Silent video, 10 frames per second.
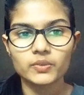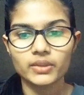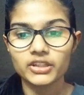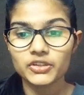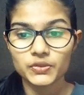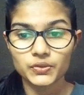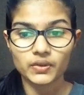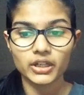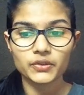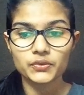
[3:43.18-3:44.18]
right, when I just
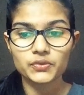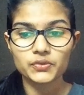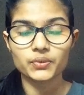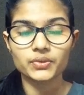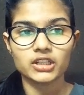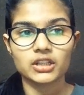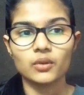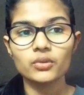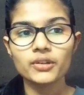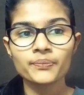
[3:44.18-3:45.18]
try to choose that
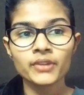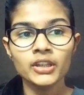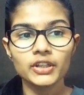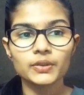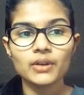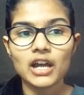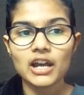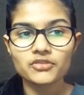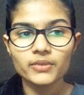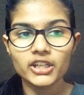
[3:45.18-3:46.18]
out, you have